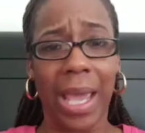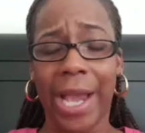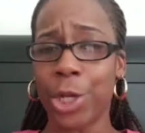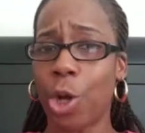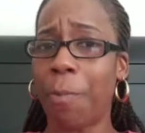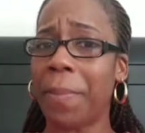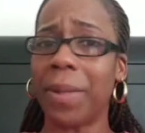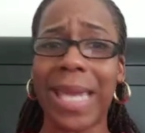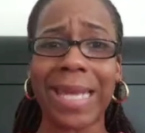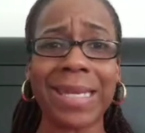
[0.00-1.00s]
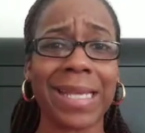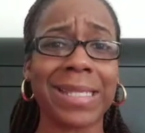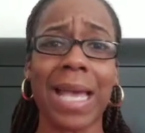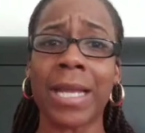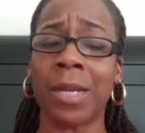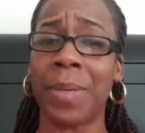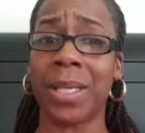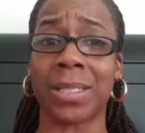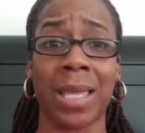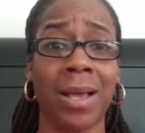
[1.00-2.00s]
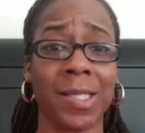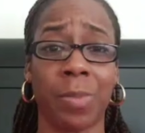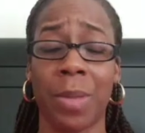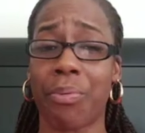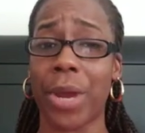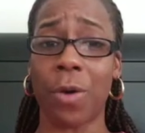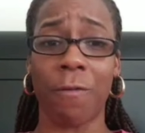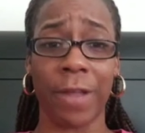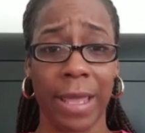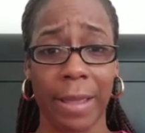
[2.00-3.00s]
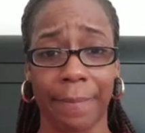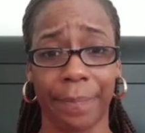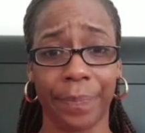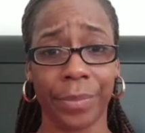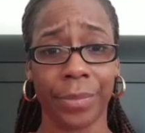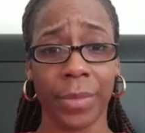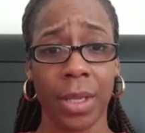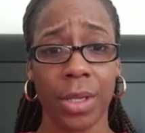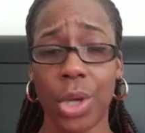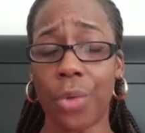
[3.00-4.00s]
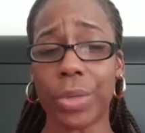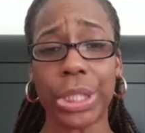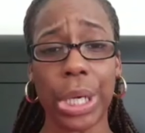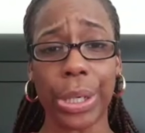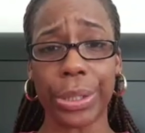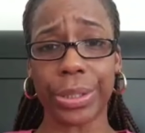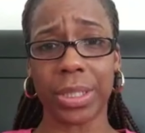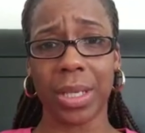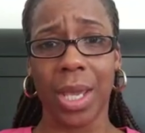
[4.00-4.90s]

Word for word: And you know, people getting excited because their husband pray over them no returns.